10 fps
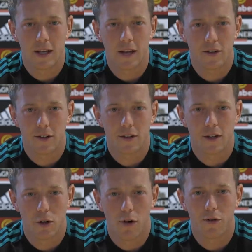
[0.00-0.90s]
takes,
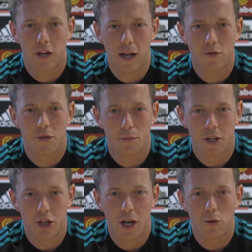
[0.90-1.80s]
you know, a few games for them
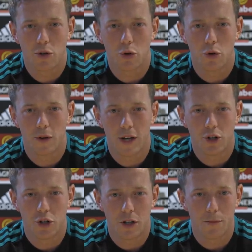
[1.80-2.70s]
to gel. So
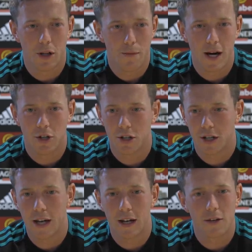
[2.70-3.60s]
it's just about the manager
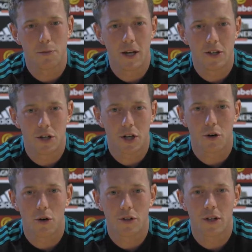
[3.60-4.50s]
getting his message
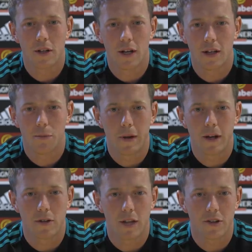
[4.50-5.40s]
across and the
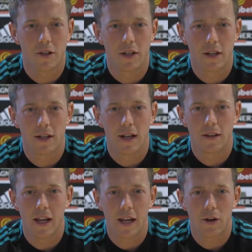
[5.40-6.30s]
players listening
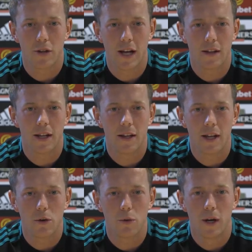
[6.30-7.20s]
and taking on that
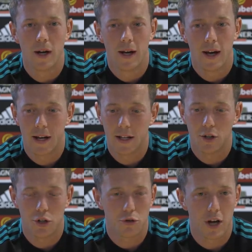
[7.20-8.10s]
detail, and then
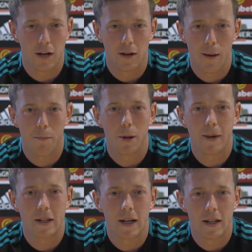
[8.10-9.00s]
you just try and
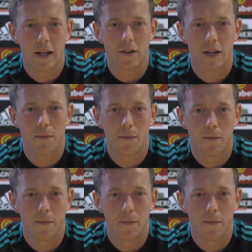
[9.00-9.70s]
implement it in the next game.